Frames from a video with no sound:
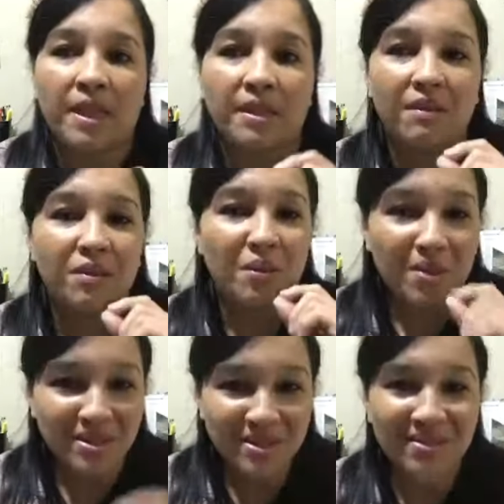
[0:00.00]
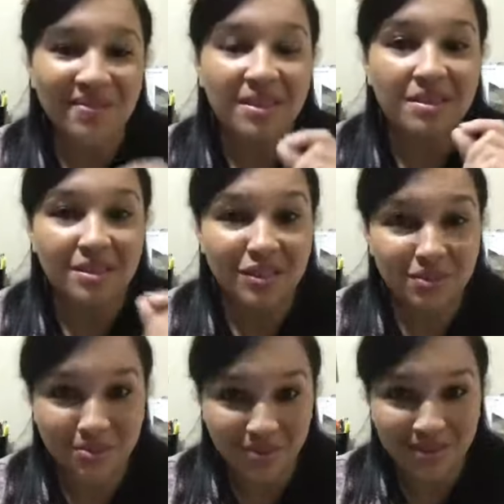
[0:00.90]
If you want something,
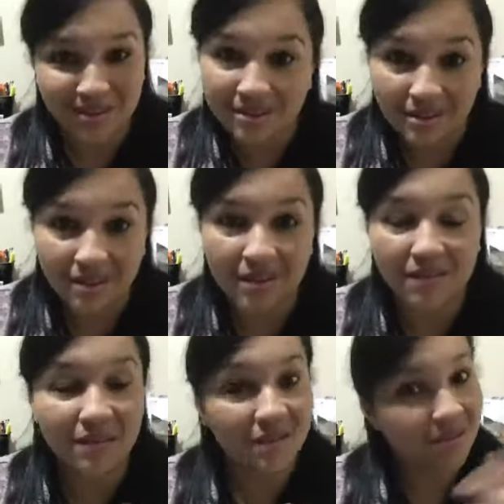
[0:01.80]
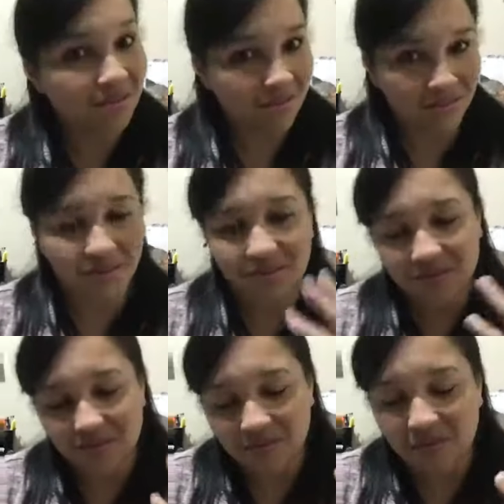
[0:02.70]
do it. If not,
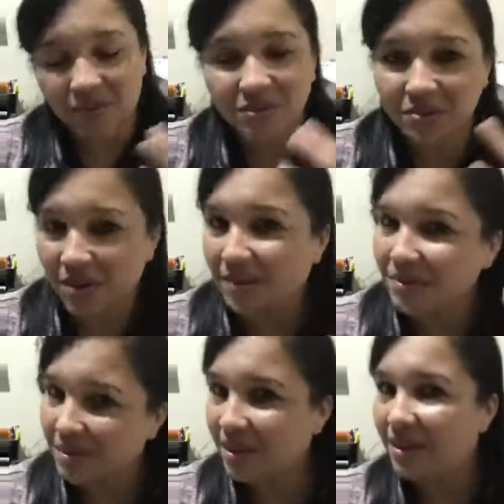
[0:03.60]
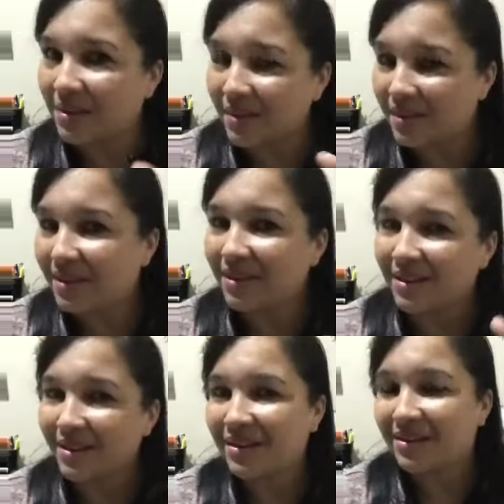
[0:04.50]
of course you have to think about the
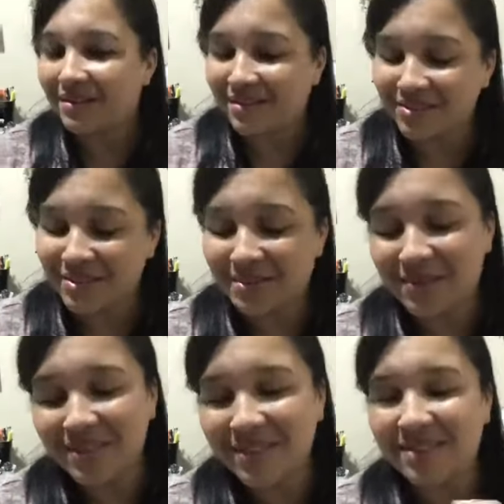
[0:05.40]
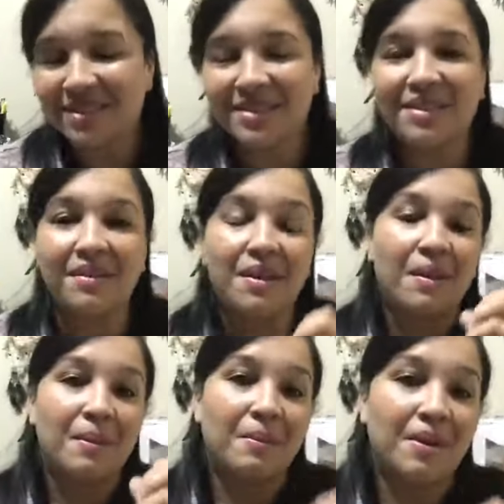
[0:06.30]
consequences and stuff.
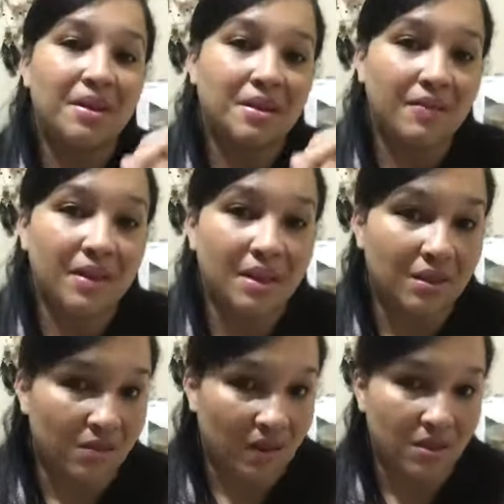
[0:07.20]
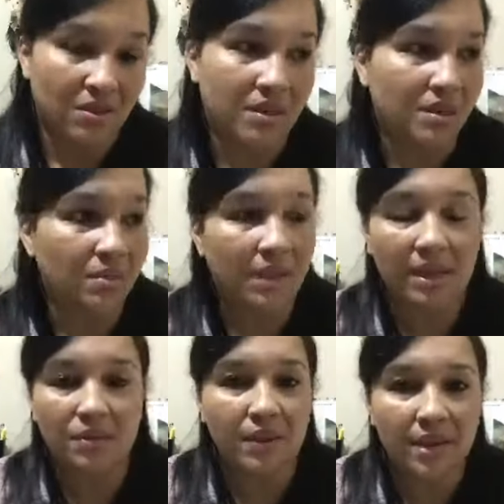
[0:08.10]
But it's something that you can do. It's
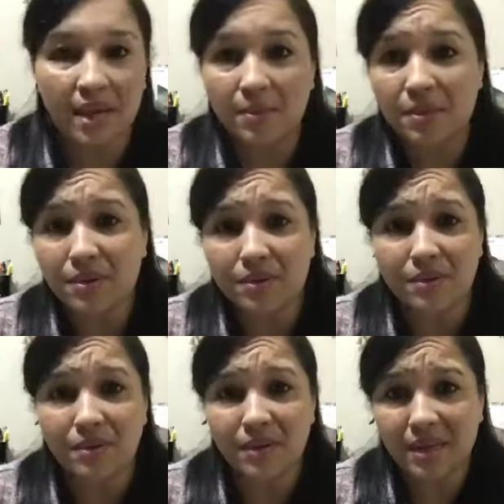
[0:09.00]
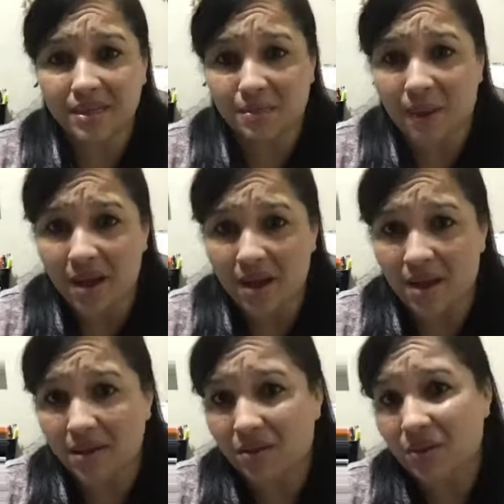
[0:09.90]
like reading a book, going a
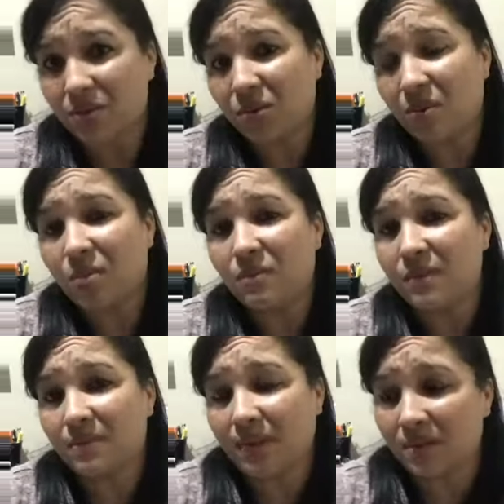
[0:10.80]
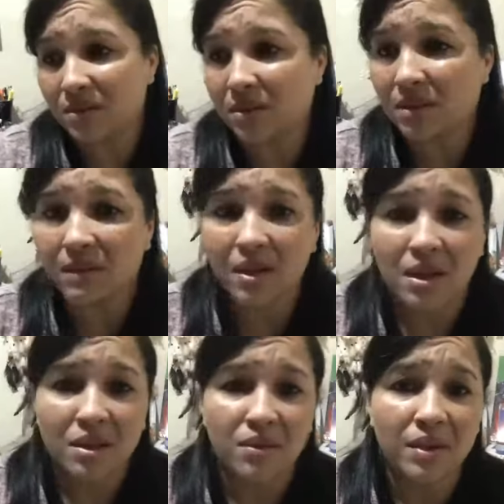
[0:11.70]
spa, going to the movies by yourself,
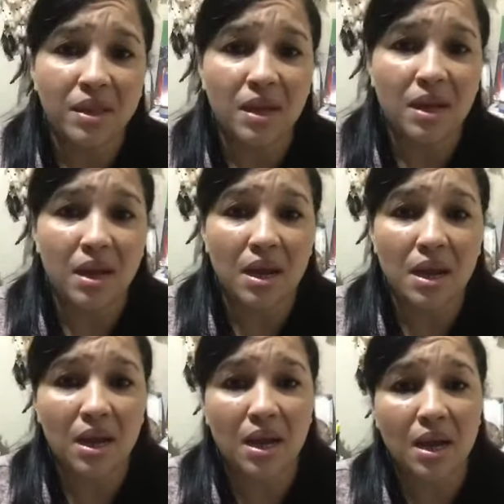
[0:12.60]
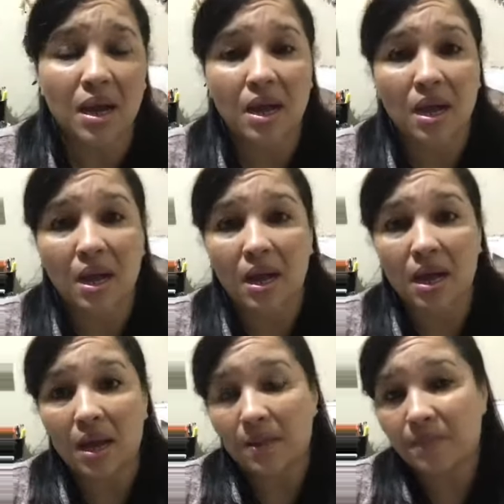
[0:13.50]
drinking a